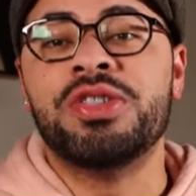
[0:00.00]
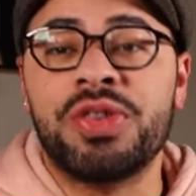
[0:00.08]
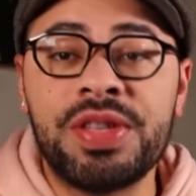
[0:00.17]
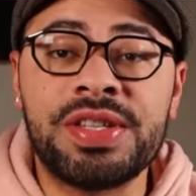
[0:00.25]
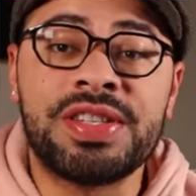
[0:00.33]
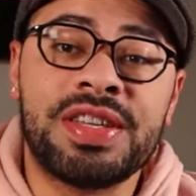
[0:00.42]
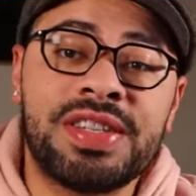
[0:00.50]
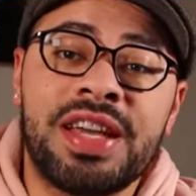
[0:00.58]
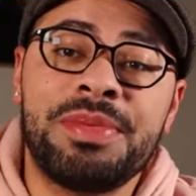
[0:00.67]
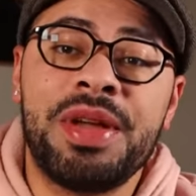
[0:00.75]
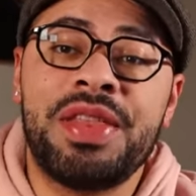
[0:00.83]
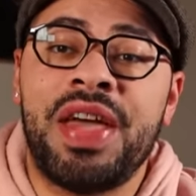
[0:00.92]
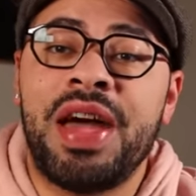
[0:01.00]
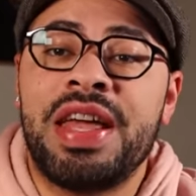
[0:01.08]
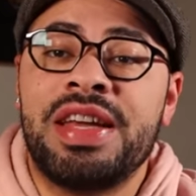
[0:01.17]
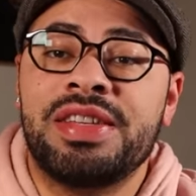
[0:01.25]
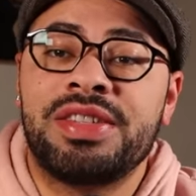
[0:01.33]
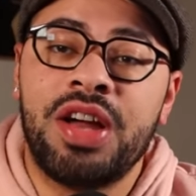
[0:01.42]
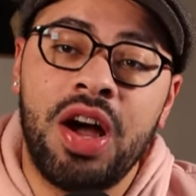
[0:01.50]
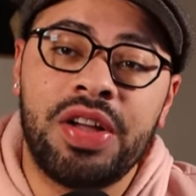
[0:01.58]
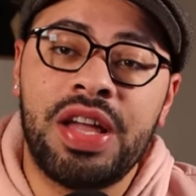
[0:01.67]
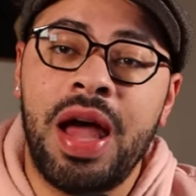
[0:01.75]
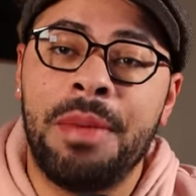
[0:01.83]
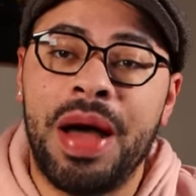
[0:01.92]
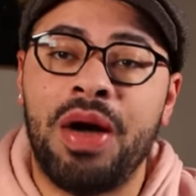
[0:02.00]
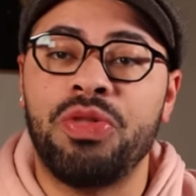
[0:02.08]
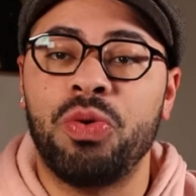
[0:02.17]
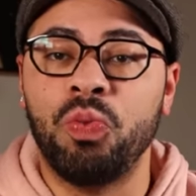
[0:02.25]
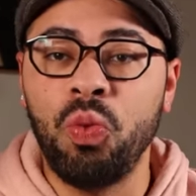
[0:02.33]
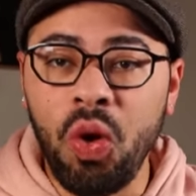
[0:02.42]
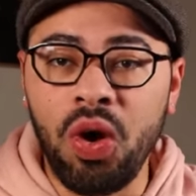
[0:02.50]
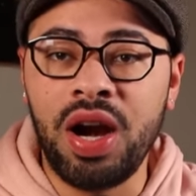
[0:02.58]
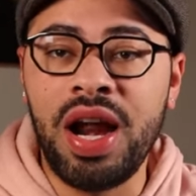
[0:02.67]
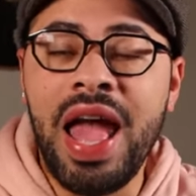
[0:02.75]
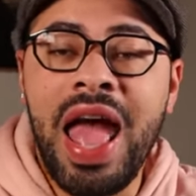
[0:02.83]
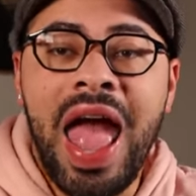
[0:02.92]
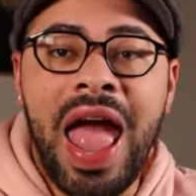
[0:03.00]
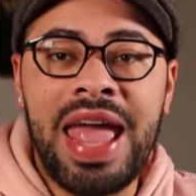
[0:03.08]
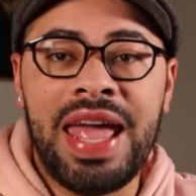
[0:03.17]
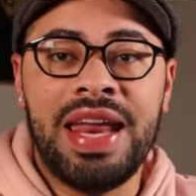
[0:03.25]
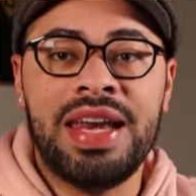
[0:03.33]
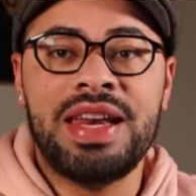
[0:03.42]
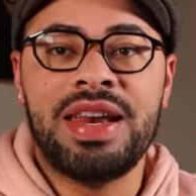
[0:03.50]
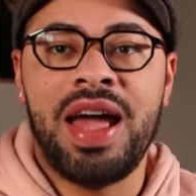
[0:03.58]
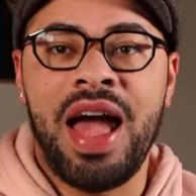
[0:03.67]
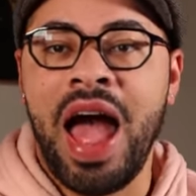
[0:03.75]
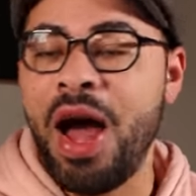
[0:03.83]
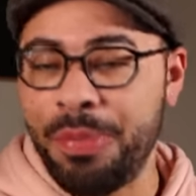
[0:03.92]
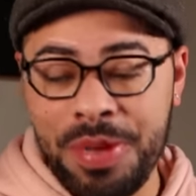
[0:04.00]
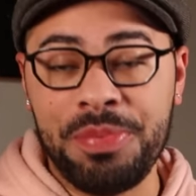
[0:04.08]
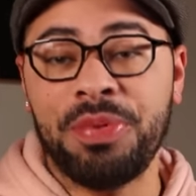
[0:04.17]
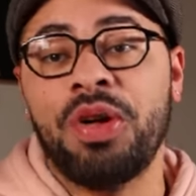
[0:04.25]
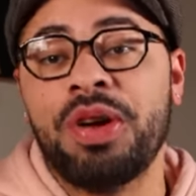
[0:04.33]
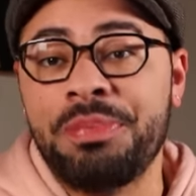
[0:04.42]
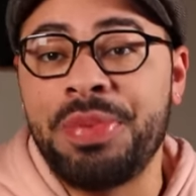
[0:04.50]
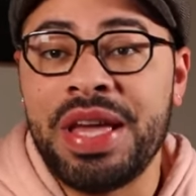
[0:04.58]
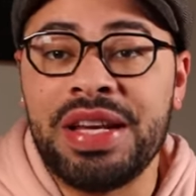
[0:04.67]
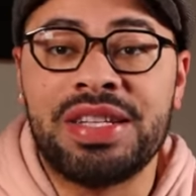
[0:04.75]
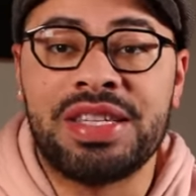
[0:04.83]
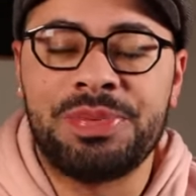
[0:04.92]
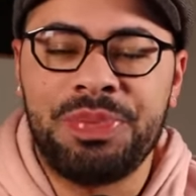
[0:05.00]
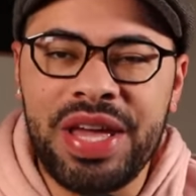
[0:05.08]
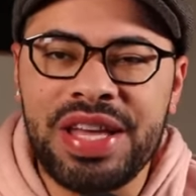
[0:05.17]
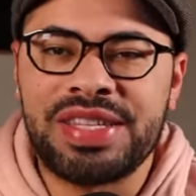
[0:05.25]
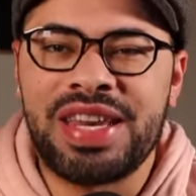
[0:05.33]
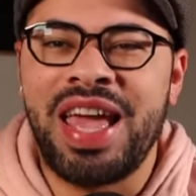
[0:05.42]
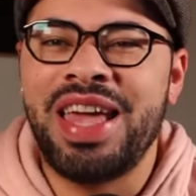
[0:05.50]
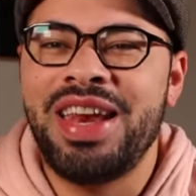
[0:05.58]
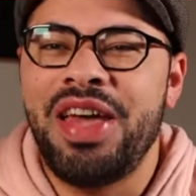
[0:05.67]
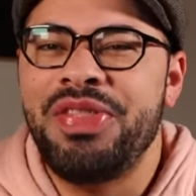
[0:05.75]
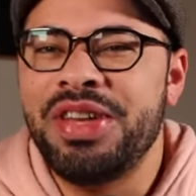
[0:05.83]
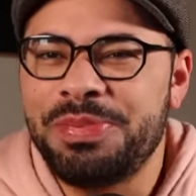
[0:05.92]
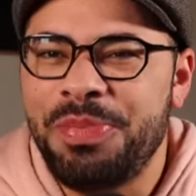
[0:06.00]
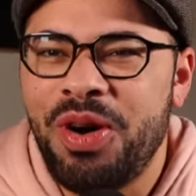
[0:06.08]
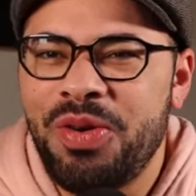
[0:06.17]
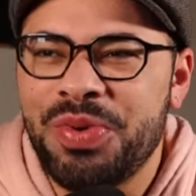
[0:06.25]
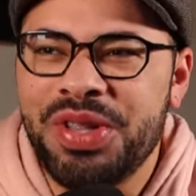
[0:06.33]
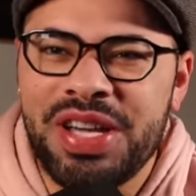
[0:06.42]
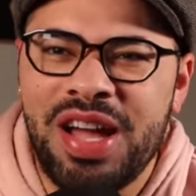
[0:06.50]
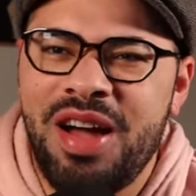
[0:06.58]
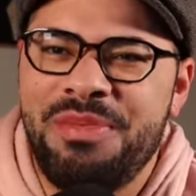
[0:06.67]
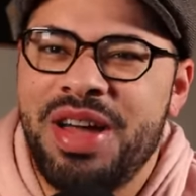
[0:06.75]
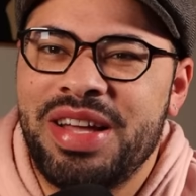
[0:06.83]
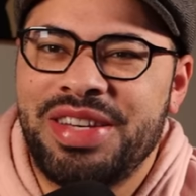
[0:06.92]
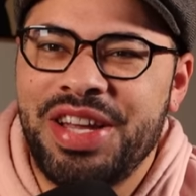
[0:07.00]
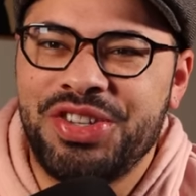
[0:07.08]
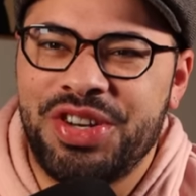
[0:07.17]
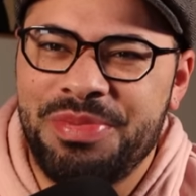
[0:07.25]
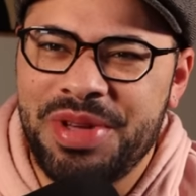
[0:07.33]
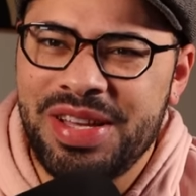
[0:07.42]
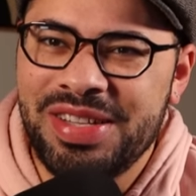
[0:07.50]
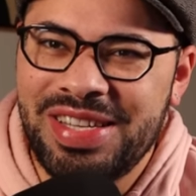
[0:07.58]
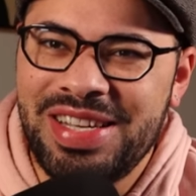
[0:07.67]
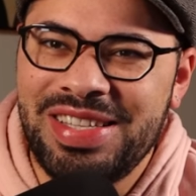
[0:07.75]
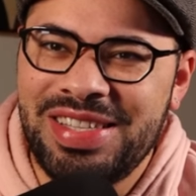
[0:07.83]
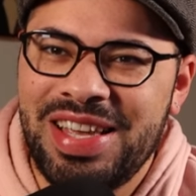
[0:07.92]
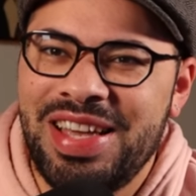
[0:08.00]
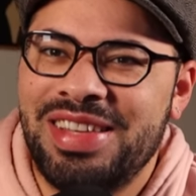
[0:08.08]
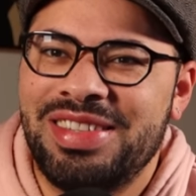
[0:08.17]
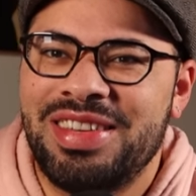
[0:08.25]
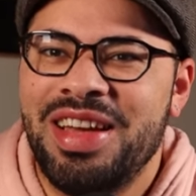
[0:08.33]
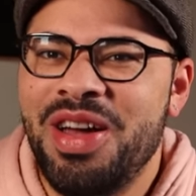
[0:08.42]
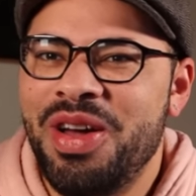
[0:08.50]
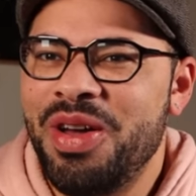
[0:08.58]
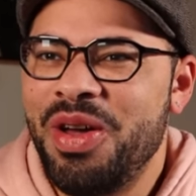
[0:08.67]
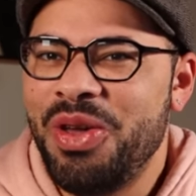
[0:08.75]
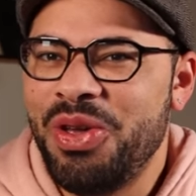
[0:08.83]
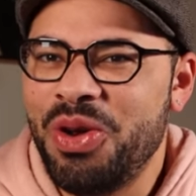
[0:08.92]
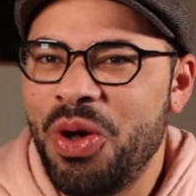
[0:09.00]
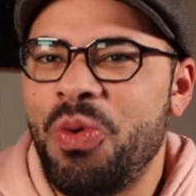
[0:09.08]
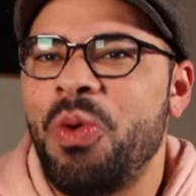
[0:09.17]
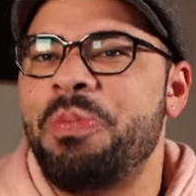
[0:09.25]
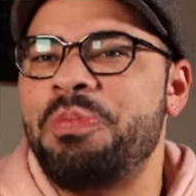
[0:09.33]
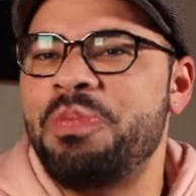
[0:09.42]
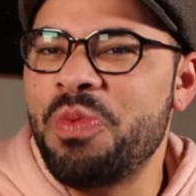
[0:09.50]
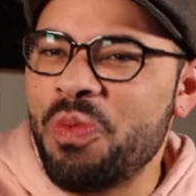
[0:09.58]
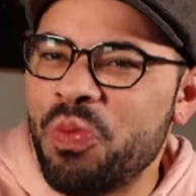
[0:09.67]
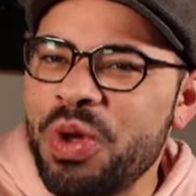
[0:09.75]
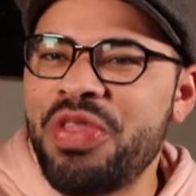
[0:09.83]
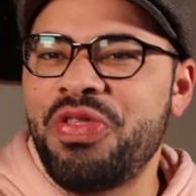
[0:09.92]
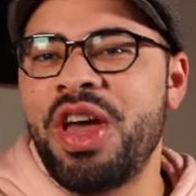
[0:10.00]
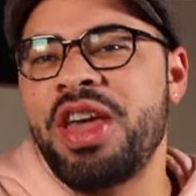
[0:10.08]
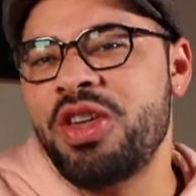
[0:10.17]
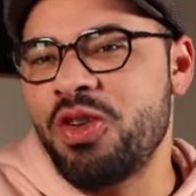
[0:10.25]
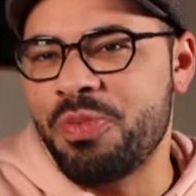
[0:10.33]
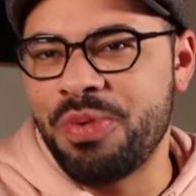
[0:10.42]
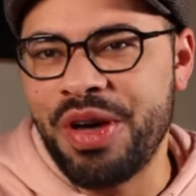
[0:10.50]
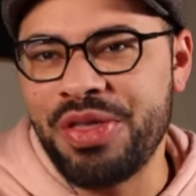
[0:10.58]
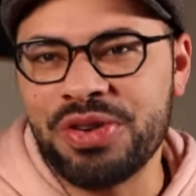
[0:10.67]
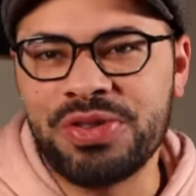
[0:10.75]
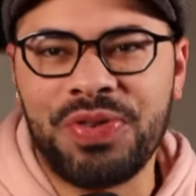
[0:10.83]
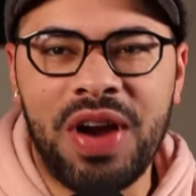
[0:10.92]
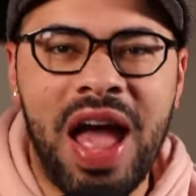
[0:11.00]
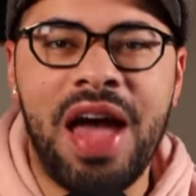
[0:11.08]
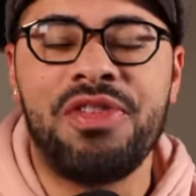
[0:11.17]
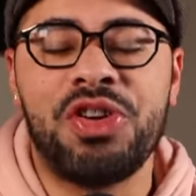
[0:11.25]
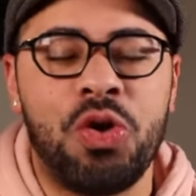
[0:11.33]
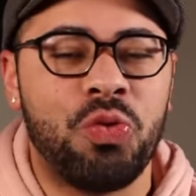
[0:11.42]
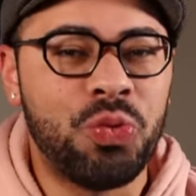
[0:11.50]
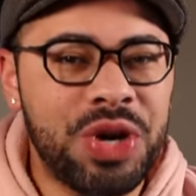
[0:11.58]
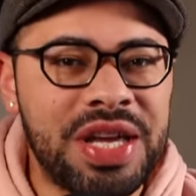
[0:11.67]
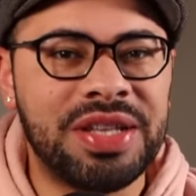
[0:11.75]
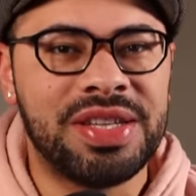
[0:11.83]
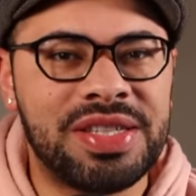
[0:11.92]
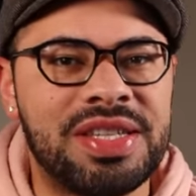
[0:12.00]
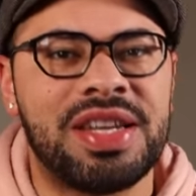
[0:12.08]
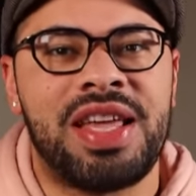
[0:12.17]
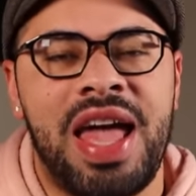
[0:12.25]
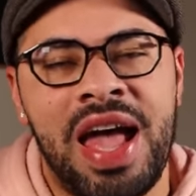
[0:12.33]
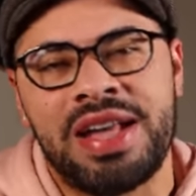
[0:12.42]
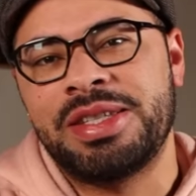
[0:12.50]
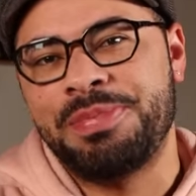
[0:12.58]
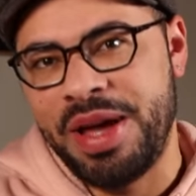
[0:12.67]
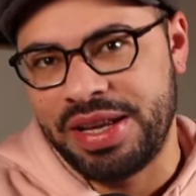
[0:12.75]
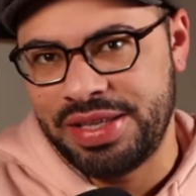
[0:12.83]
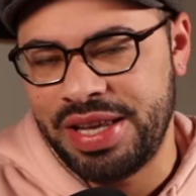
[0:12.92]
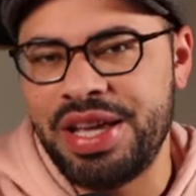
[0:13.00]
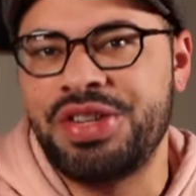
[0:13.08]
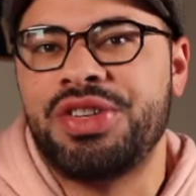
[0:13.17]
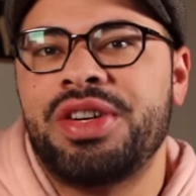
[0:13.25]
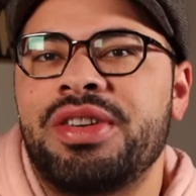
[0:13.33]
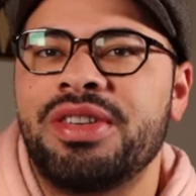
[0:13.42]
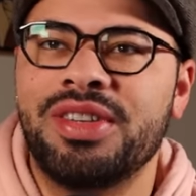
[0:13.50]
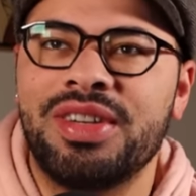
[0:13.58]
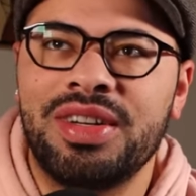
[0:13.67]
So this is a segment that is talking about the war and how people are being displaced. And this part really caught my attention because he says, you know, we thank you, brothers, for having a realistic expectation.